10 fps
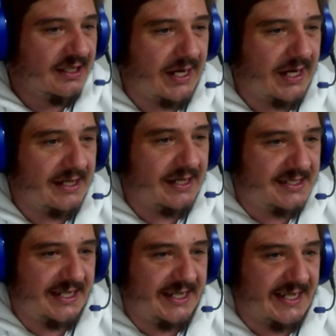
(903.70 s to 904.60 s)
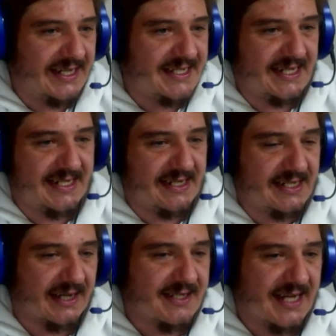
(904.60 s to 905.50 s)
Wait and see. Let's see.
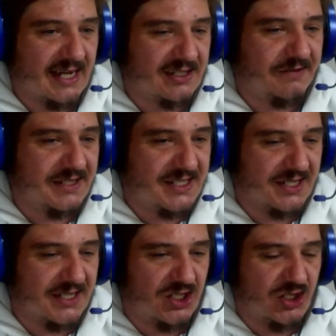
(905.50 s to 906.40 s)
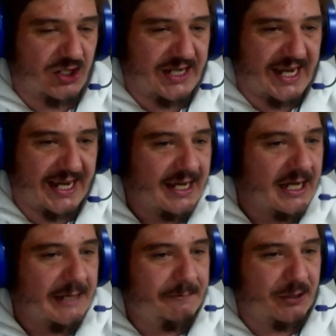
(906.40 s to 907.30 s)
It goes out to Vincent Chichuka.
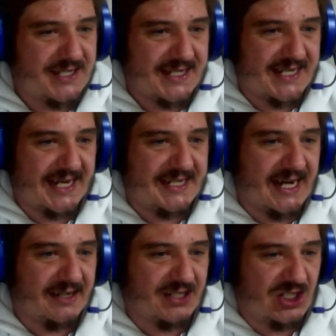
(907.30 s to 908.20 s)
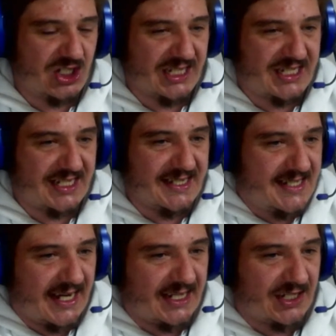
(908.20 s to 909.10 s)
Puts his head down just
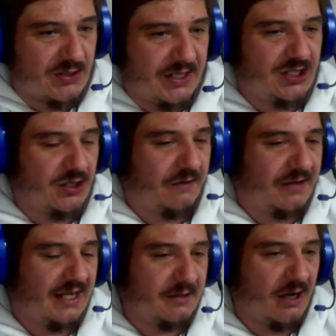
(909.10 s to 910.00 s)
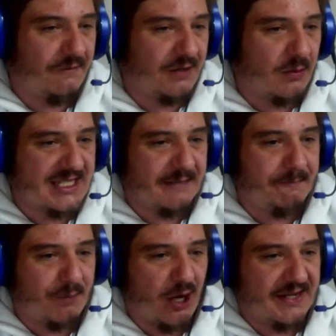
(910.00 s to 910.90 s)
inside the 22 of the Western
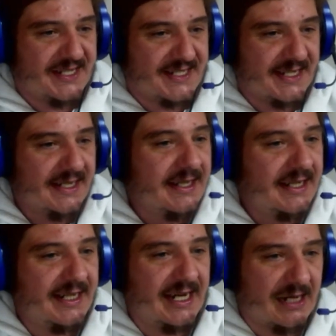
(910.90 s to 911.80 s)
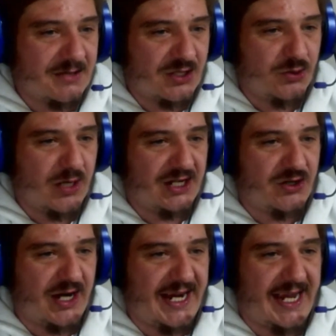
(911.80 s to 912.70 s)
Province. Here comes
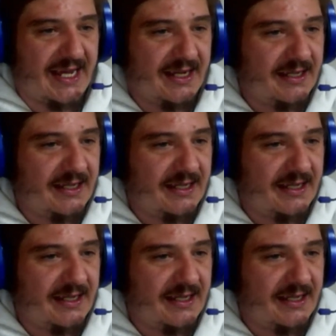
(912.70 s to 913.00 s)
Ruandrea.